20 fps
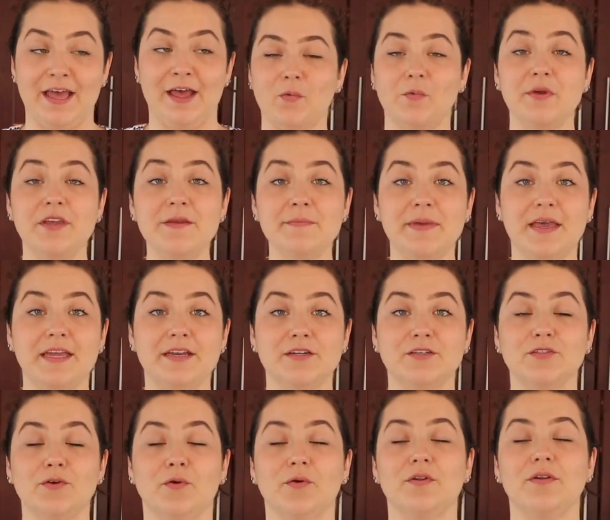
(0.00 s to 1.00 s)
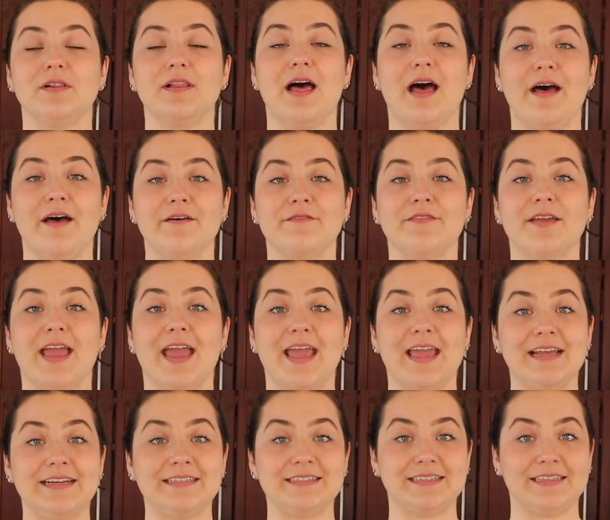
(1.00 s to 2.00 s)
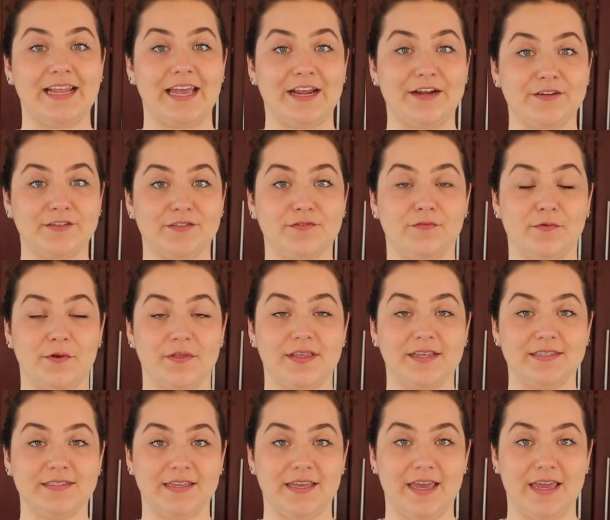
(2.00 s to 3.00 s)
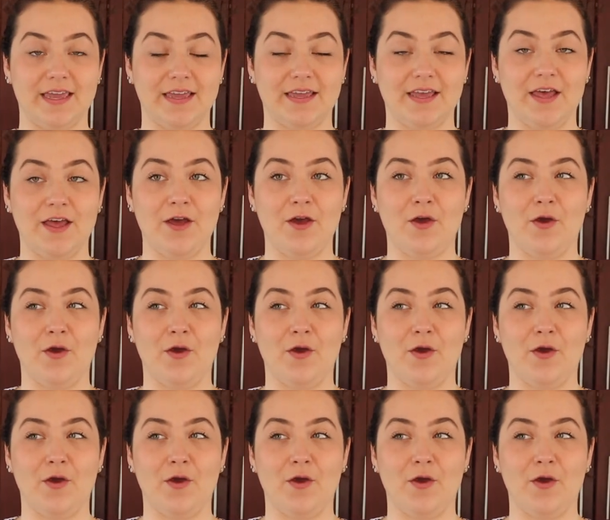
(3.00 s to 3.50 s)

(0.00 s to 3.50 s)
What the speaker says: We made a total of 8 layers for this cake,